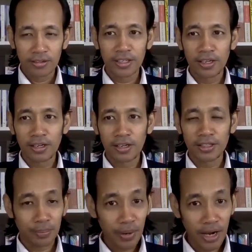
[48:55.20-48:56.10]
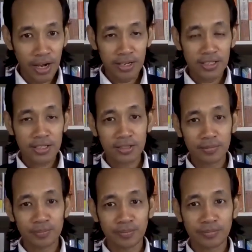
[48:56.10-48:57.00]
the the past
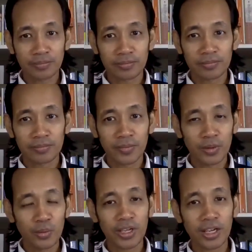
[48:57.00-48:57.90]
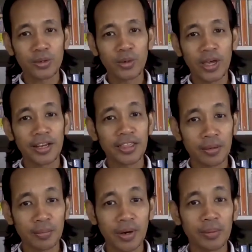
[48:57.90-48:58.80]
we can't do
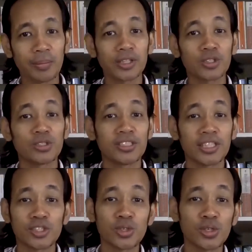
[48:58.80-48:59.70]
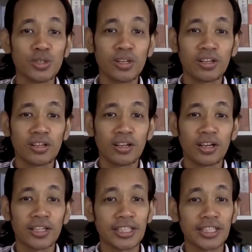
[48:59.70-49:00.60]
anything about it, but just to
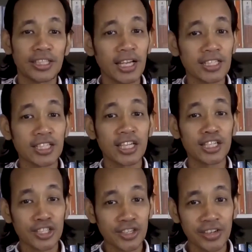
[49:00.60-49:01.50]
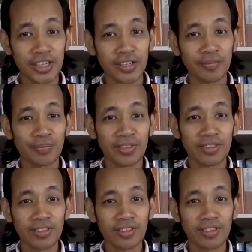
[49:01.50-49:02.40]
uh, take it as history,
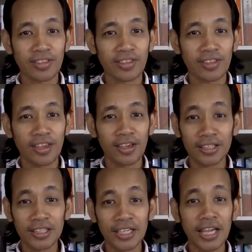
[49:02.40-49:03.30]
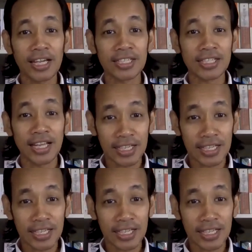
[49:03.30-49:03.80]
uh, take it as a